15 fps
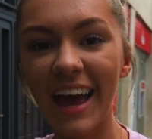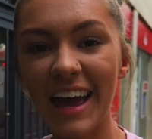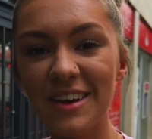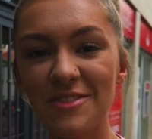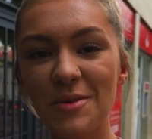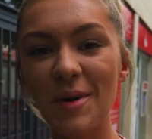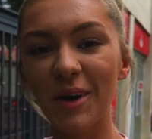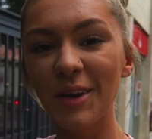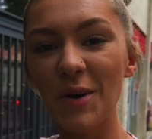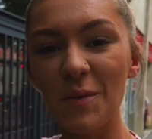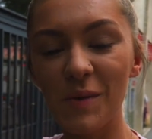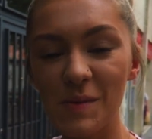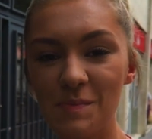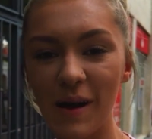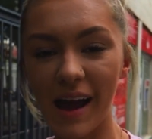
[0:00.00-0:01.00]
Hey everyone,
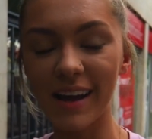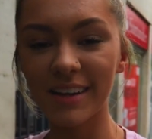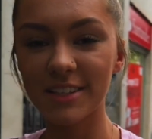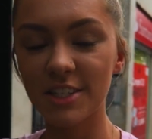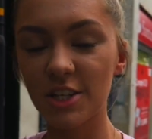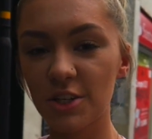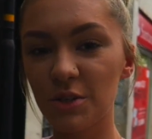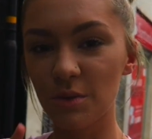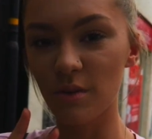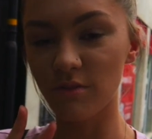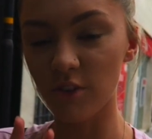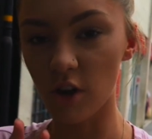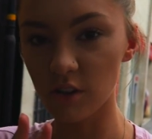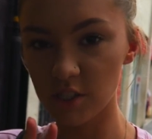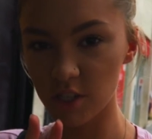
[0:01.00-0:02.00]
welcome back to
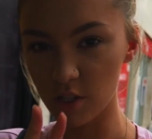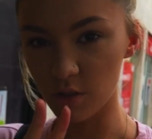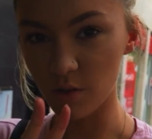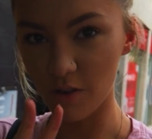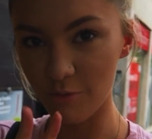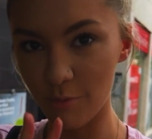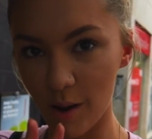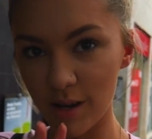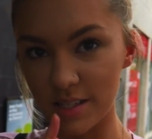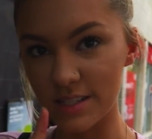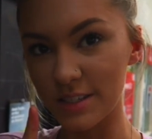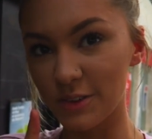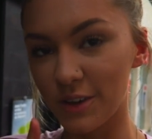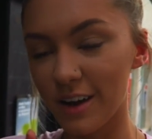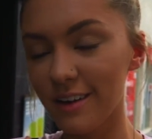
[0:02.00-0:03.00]
vlog 2 of
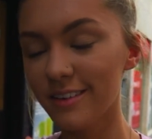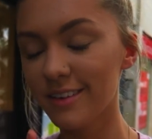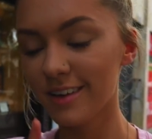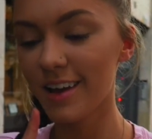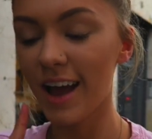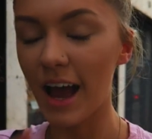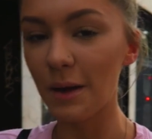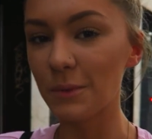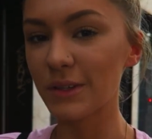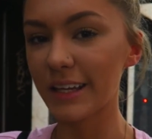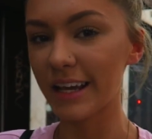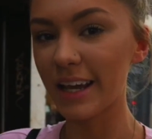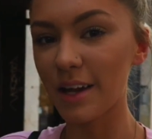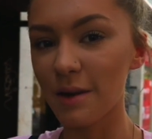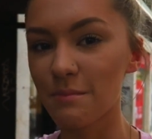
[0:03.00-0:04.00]
Barcelona. I will
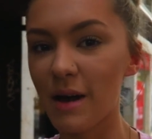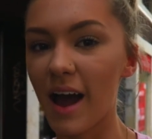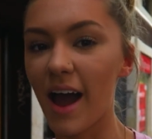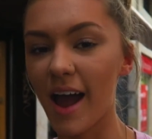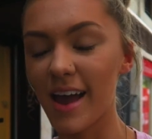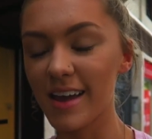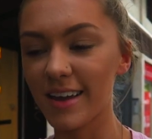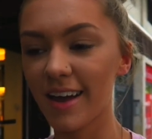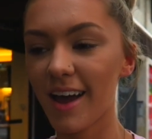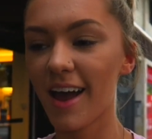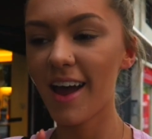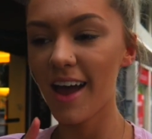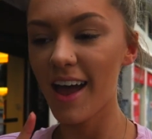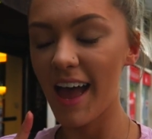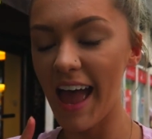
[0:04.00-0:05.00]
link my
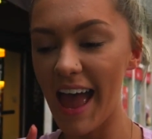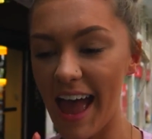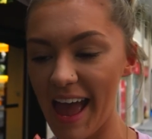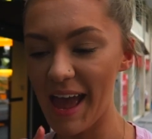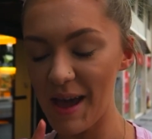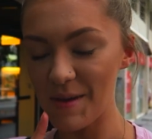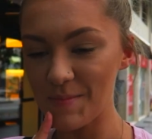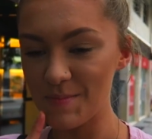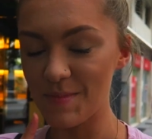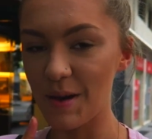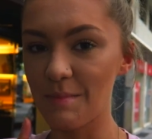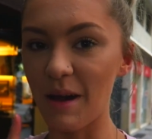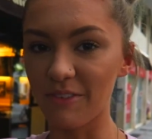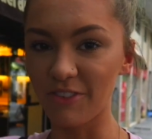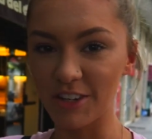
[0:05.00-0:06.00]

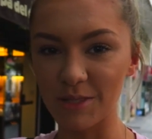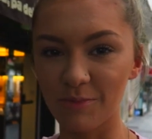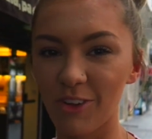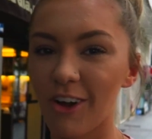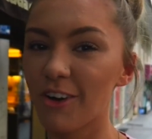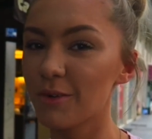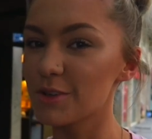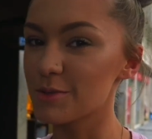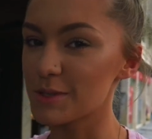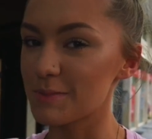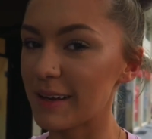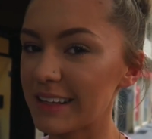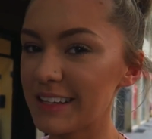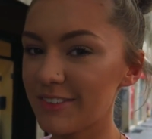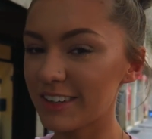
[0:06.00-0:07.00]
my first vlog, which was
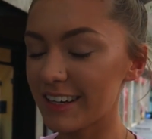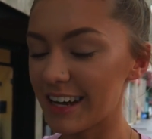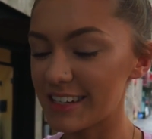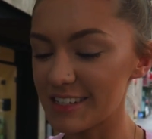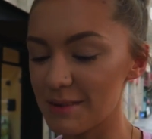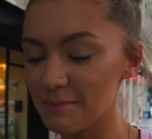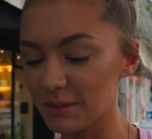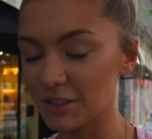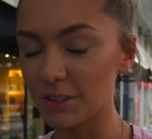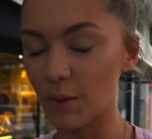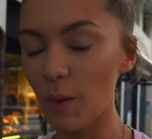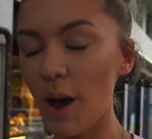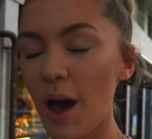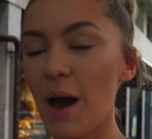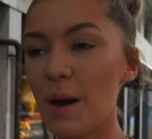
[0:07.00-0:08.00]
my leaving night, down below.